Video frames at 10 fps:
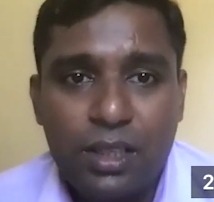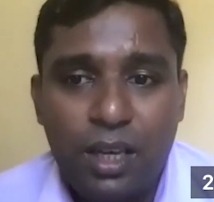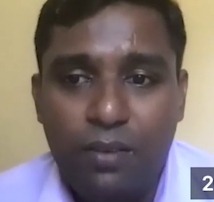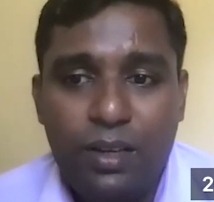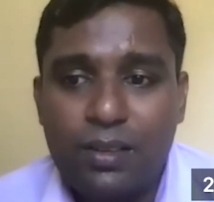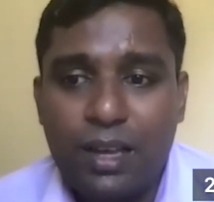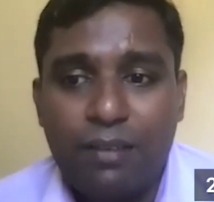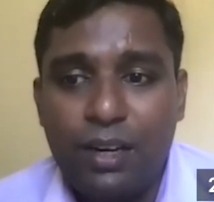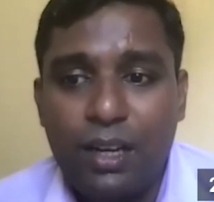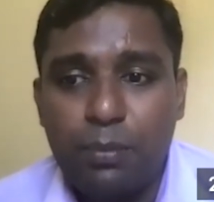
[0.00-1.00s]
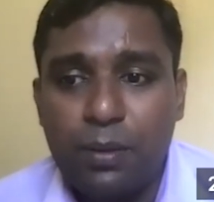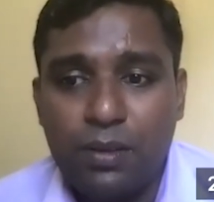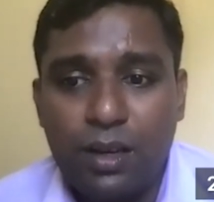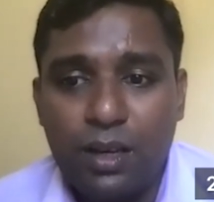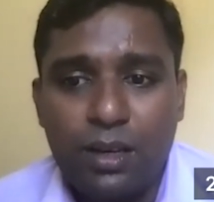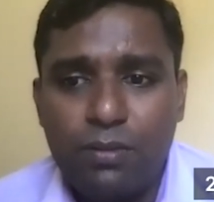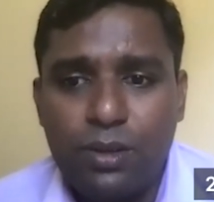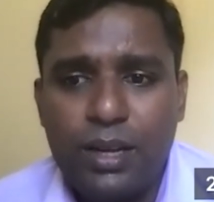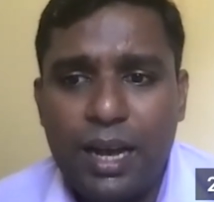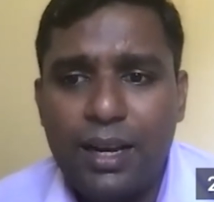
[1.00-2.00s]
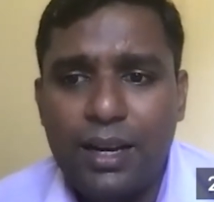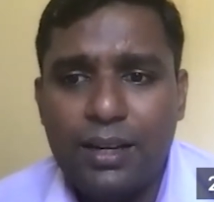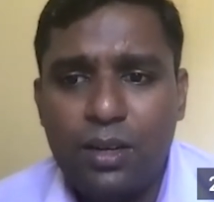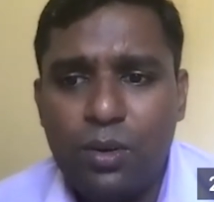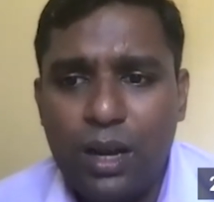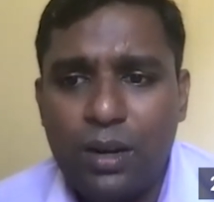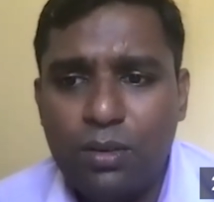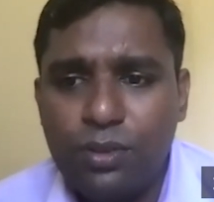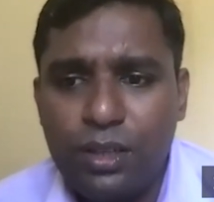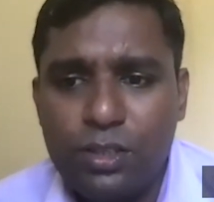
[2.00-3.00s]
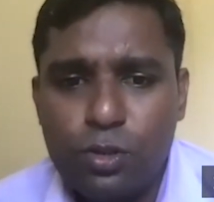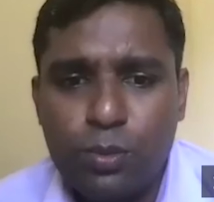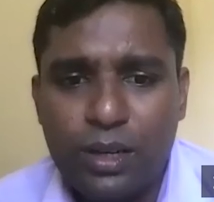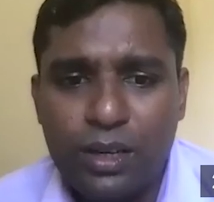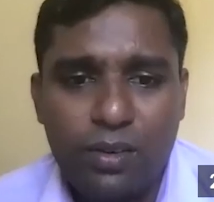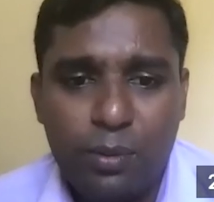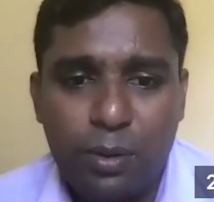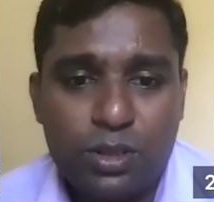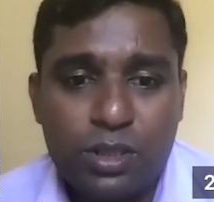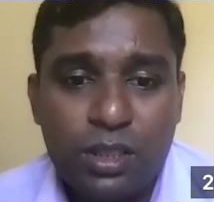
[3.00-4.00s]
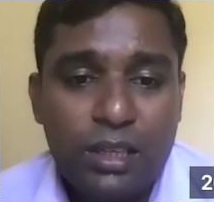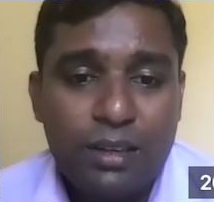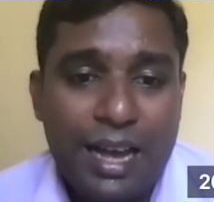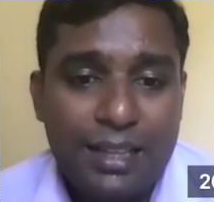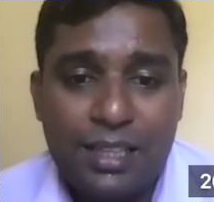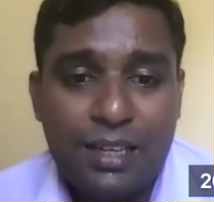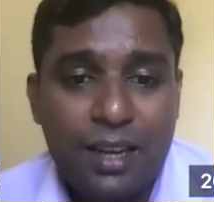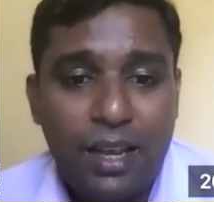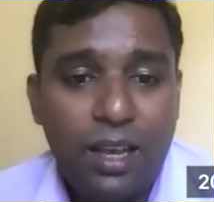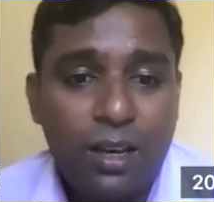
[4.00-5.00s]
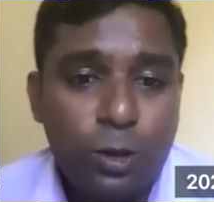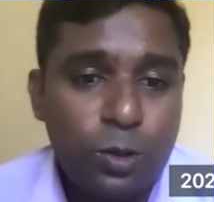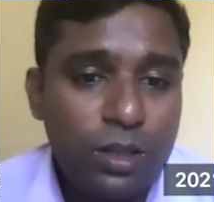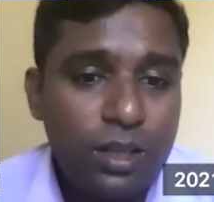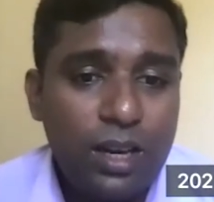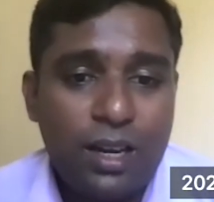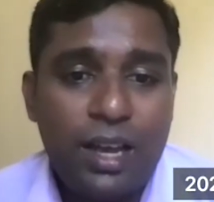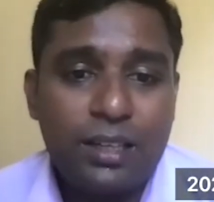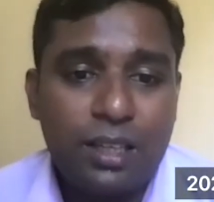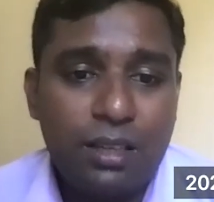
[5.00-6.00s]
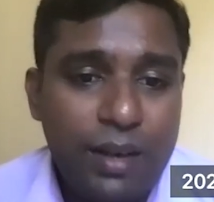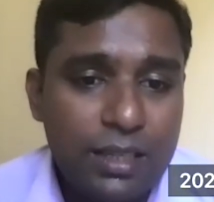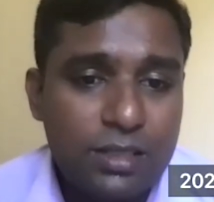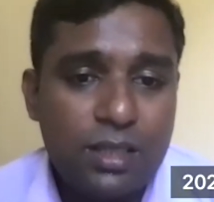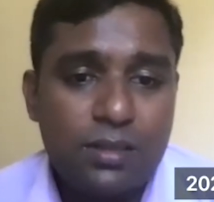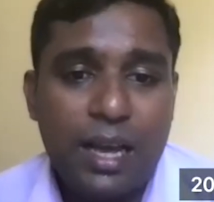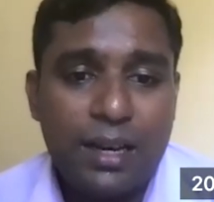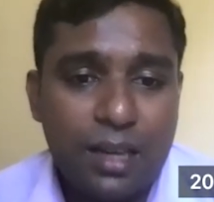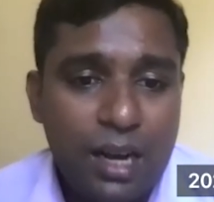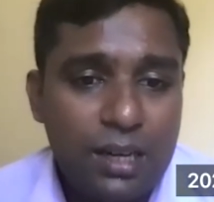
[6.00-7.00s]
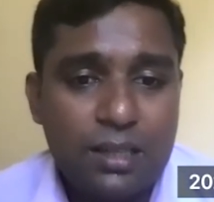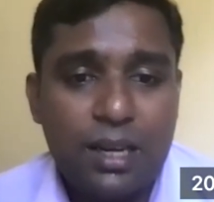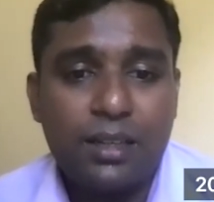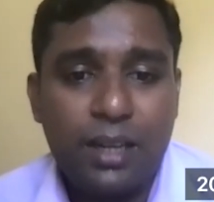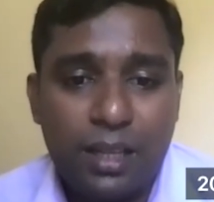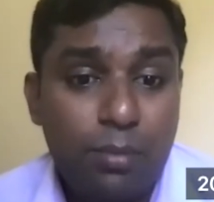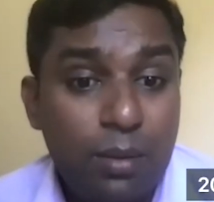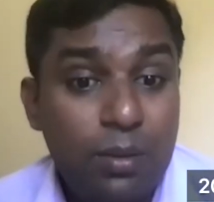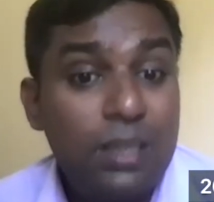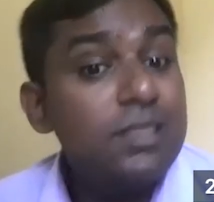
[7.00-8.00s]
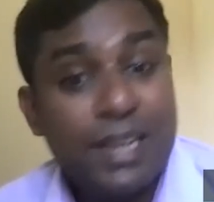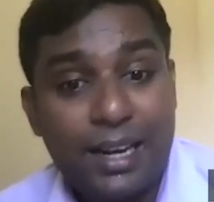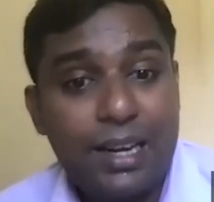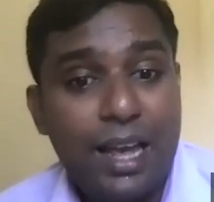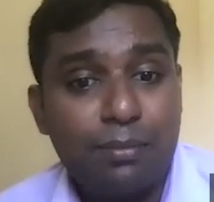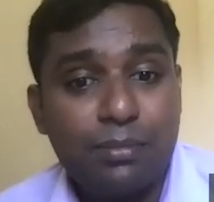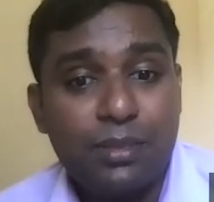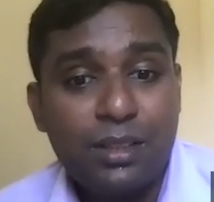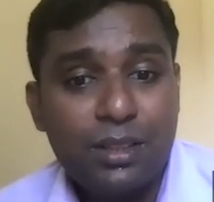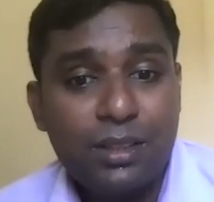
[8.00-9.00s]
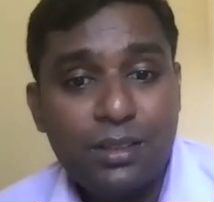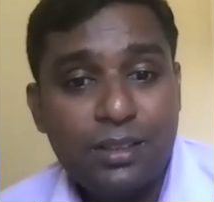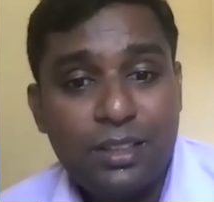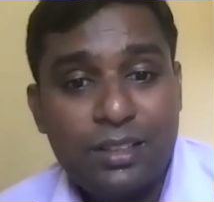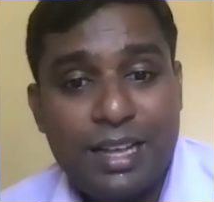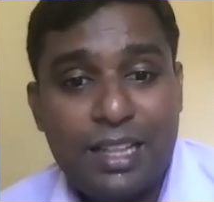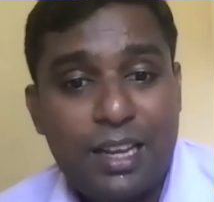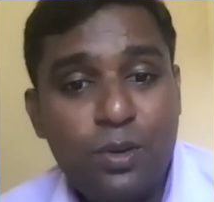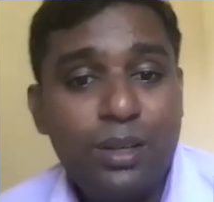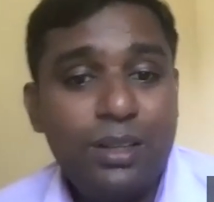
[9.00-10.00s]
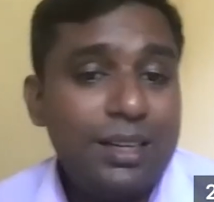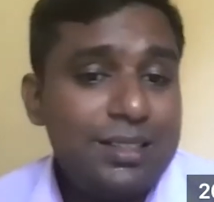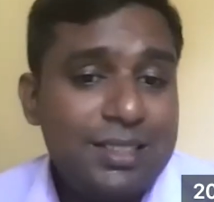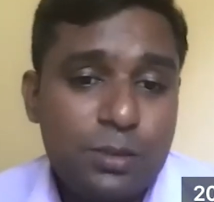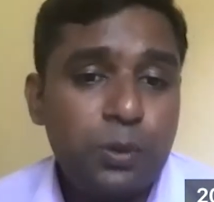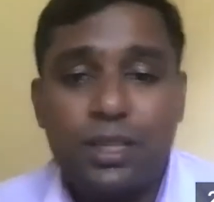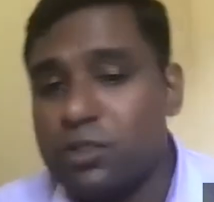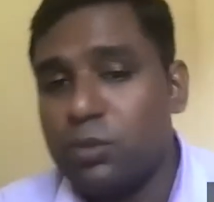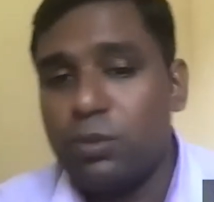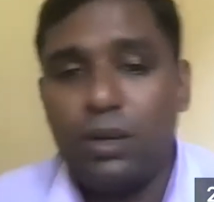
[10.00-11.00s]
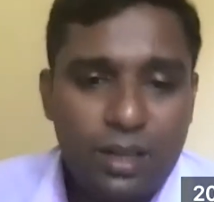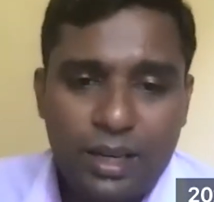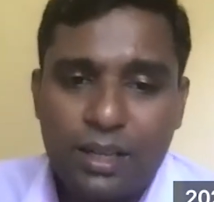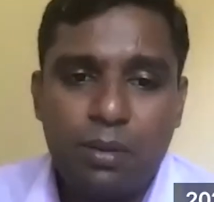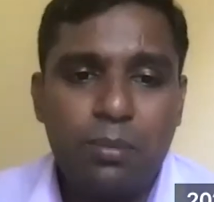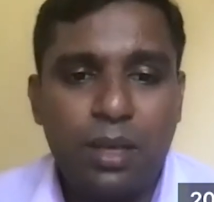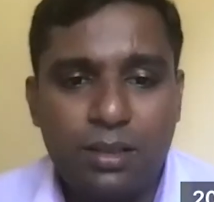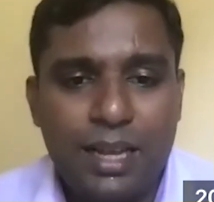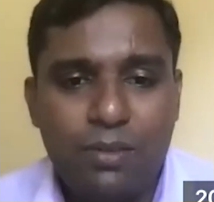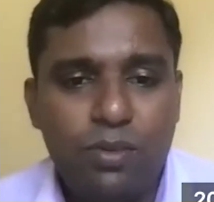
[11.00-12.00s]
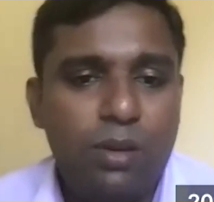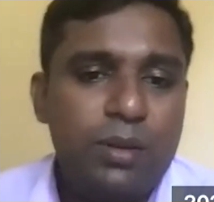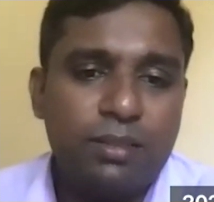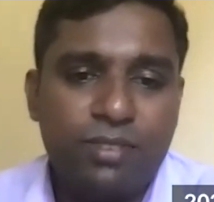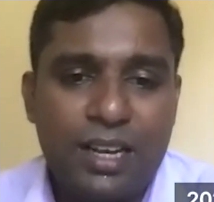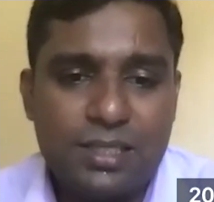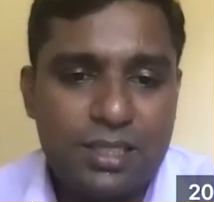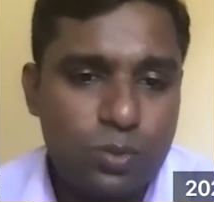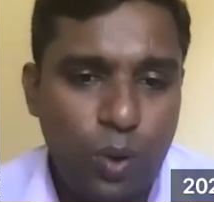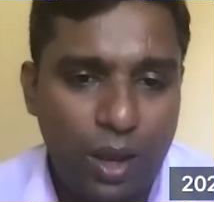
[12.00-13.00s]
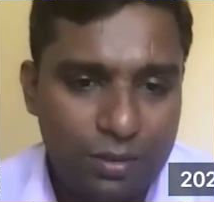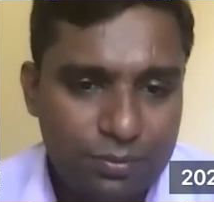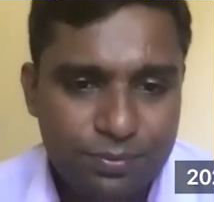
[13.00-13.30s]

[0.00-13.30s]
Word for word: If it is a cephalic presentation, fully dilated, you can go for instrumental delivery because rather than taking her to the theater and give anesthesia and cut and take the baby, it's take time. Rather than doing that, just put the instrument and take the baby. That will be the fastest way.